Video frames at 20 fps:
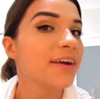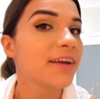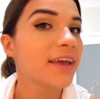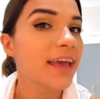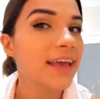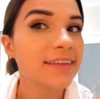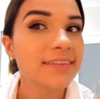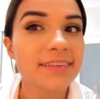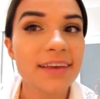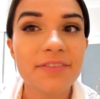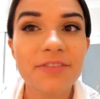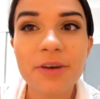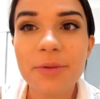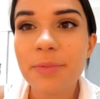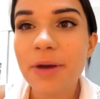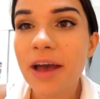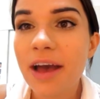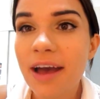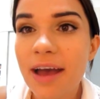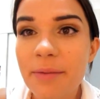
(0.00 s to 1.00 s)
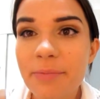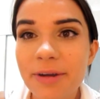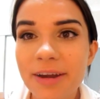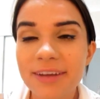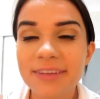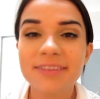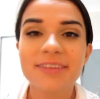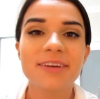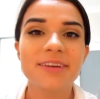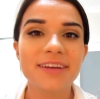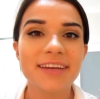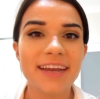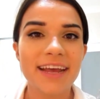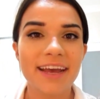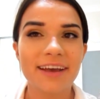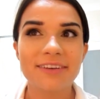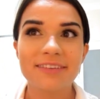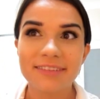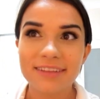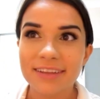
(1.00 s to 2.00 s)
Okay, so I've got my eyebrows on
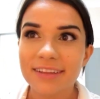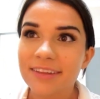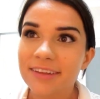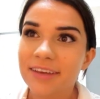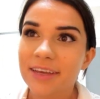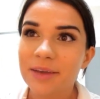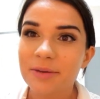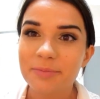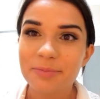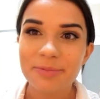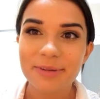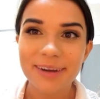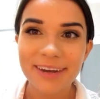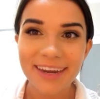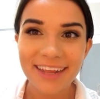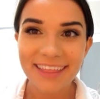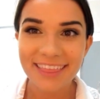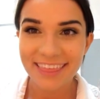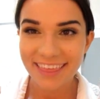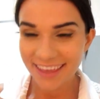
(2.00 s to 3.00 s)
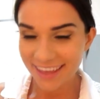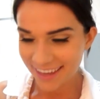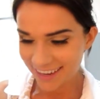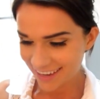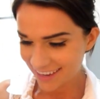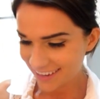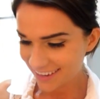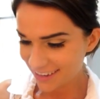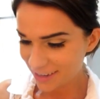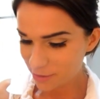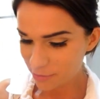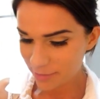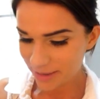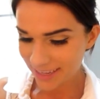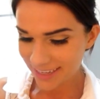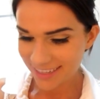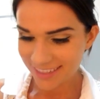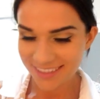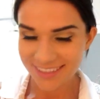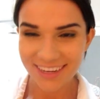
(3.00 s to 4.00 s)
now. They're looking pretty thick, a little
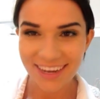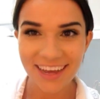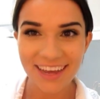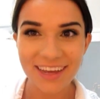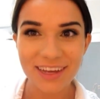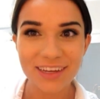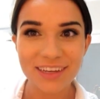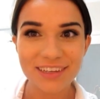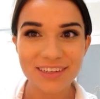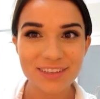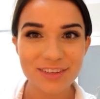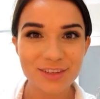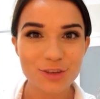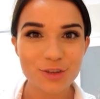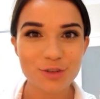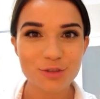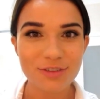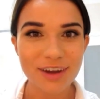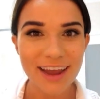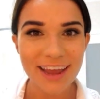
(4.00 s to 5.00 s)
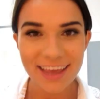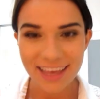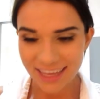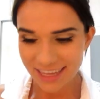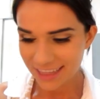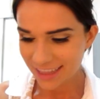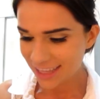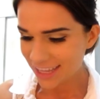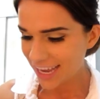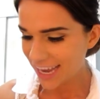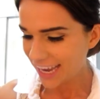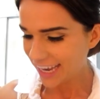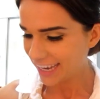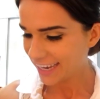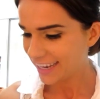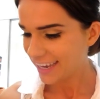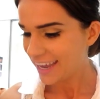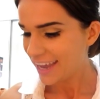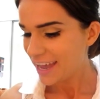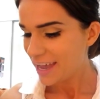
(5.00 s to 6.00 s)
bit
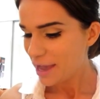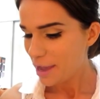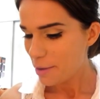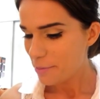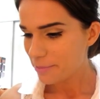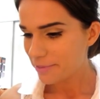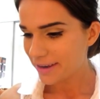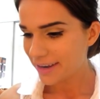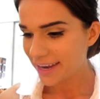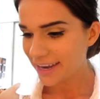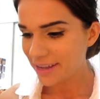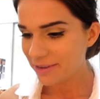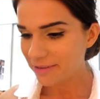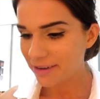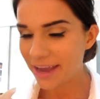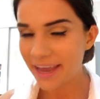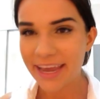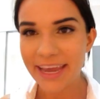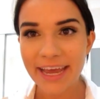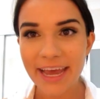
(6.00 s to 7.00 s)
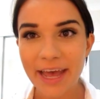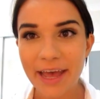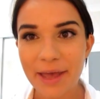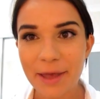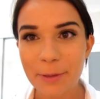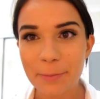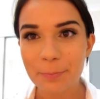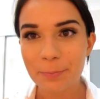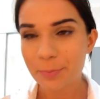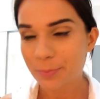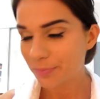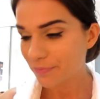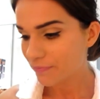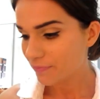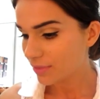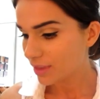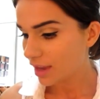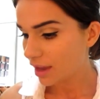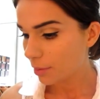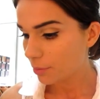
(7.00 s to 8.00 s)
Drake-like. But anyway, I'm
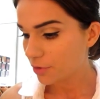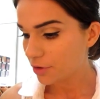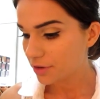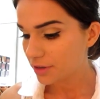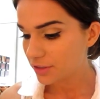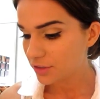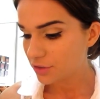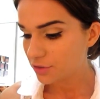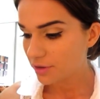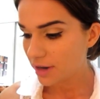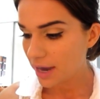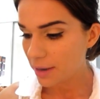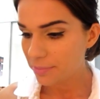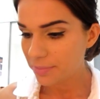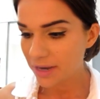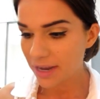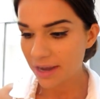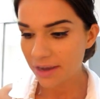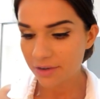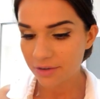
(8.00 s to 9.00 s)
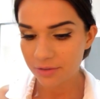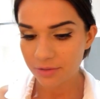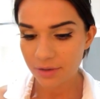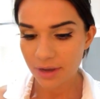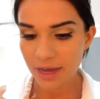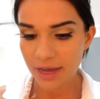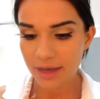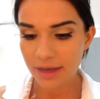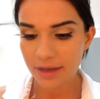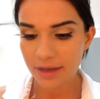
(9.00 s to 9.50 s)
going to grab now